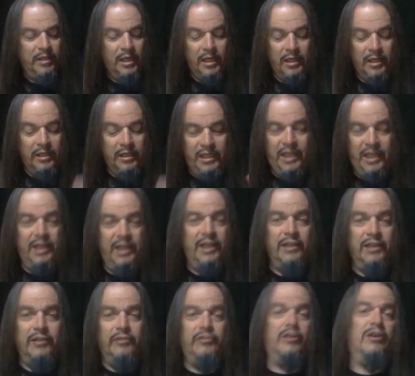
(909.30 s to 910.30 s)
getting
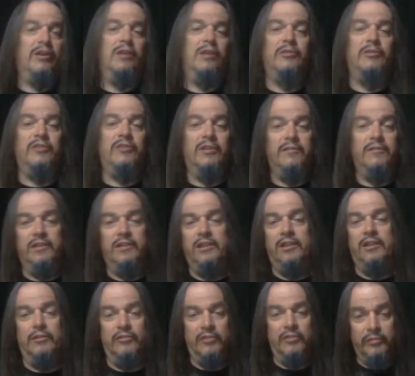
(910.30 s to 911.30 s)
those arguments on video
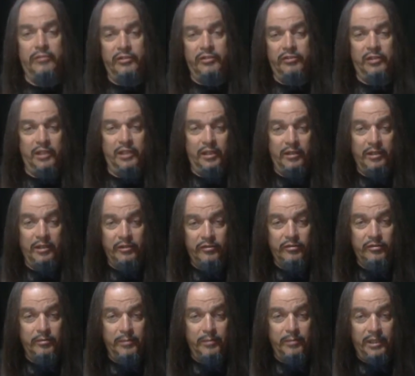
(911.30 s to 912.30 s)
is always hilarious for
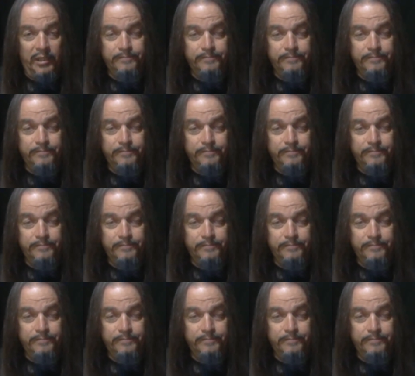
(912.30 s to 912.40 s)
me.